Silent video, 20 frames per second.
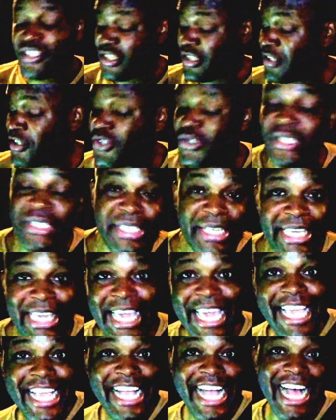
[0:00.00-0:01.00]

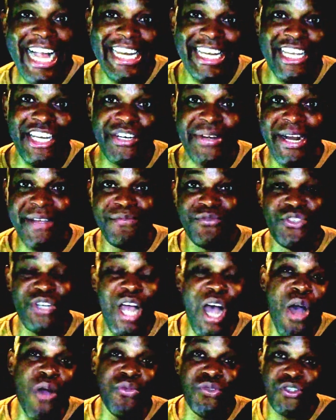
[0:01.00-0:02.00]
Khaligraph
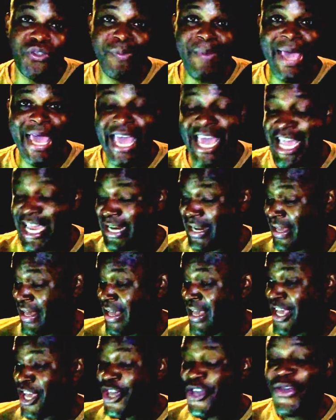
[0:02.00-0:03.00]
Jones, man.
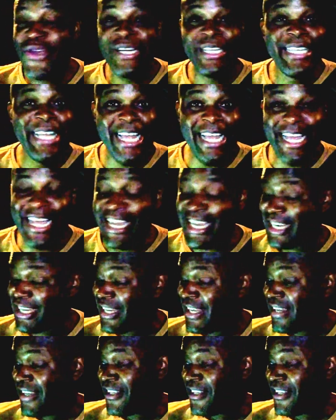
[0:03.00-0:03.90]
You dig?